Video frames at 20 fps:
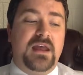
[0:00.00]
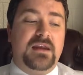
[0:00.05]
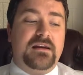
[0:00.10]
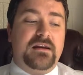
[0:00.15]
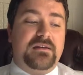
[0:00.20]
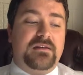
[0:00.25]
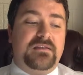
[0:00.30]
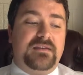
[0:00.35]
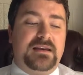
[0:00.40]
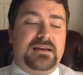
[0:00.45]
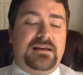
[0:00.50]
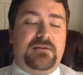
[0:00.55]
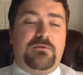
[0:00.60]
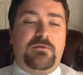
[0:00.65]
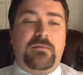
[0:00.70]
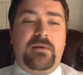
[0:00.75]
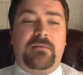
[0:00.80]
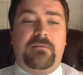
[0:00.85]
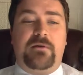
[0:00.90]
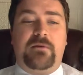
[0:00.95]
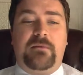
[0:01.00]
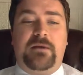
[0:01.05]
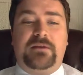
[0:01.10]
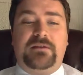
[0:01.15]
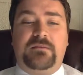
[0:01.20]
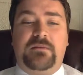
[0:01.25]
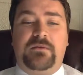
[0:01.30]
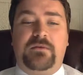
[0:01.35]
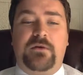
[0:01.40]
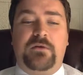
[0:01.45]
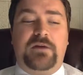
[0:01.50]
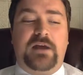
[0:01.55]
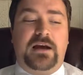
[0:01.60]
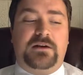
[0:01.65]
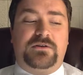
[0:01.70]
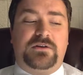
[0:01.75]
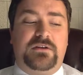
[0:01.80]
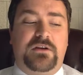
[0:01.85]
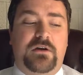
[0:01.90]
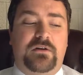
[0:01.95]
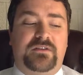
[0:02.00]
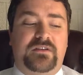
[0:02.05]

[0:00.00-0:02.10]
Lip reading: Now, the thing to remember about the Monroe Doctrine, though,